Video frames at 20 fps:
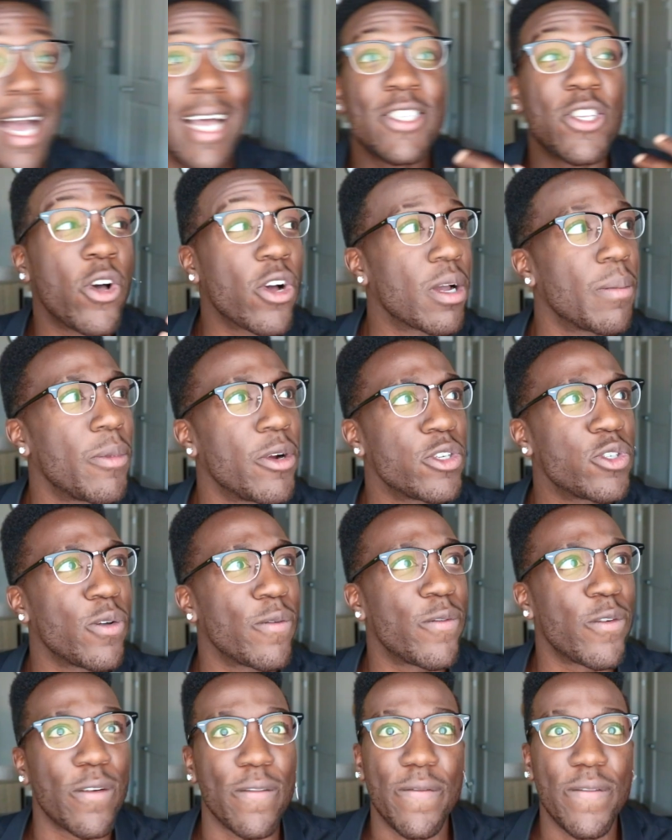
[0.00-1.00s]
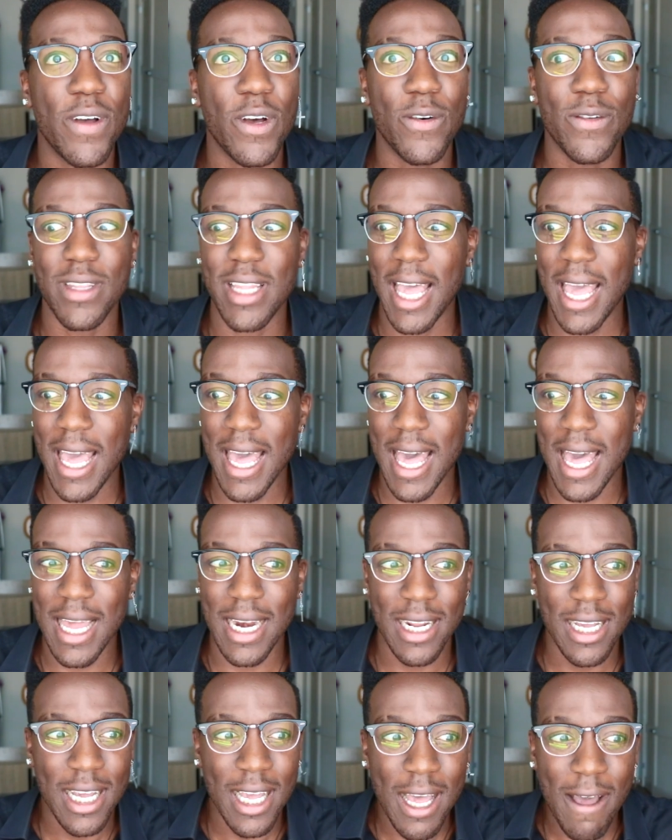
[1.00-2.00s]
I saw a commercial for a phone that
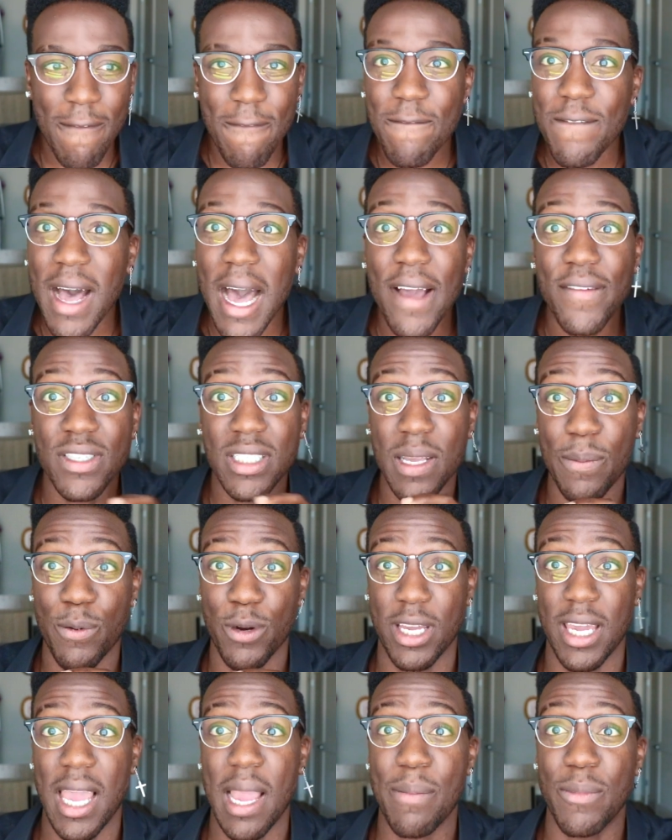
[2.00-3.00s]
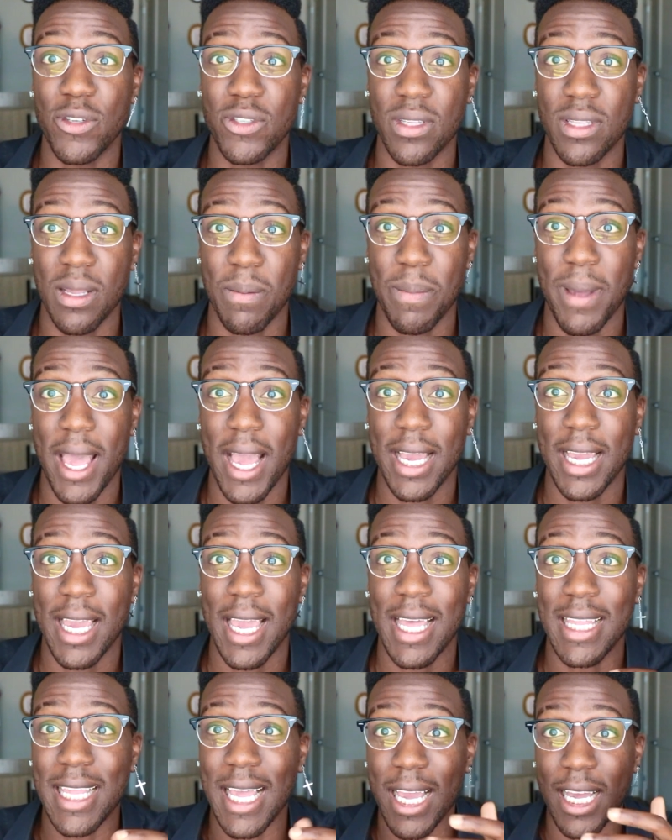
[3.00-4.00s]
had 5 separate cameras on the back
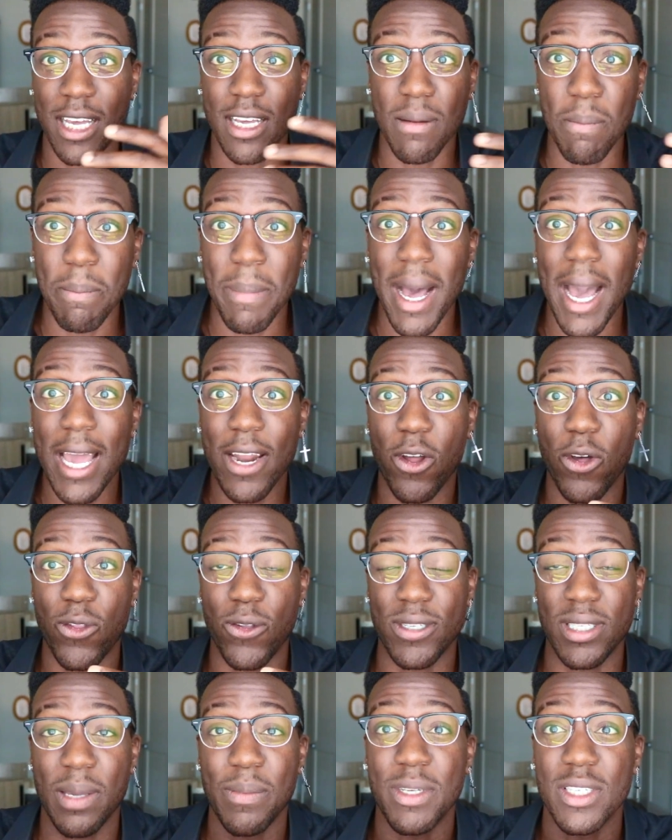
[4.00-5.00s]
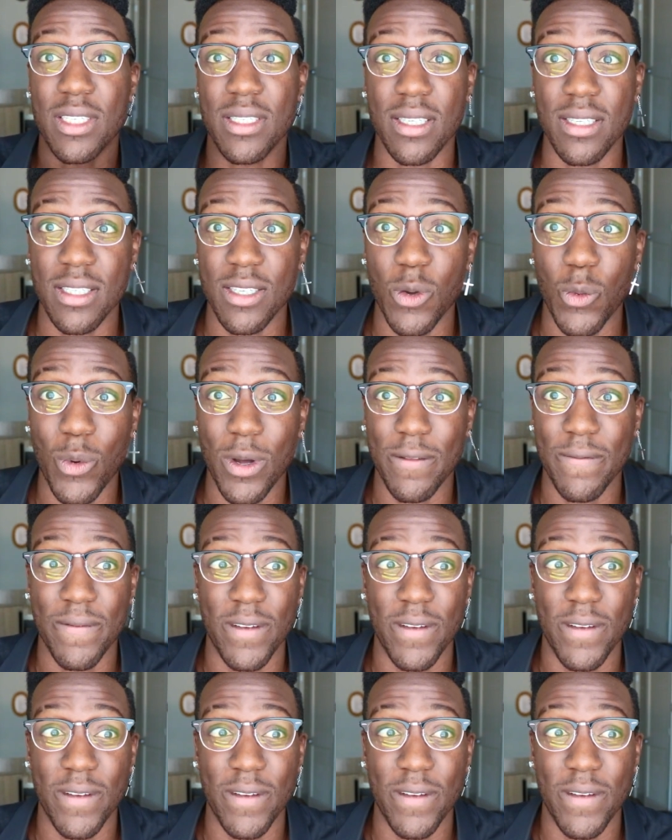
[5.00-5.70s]
and they combine all those images into one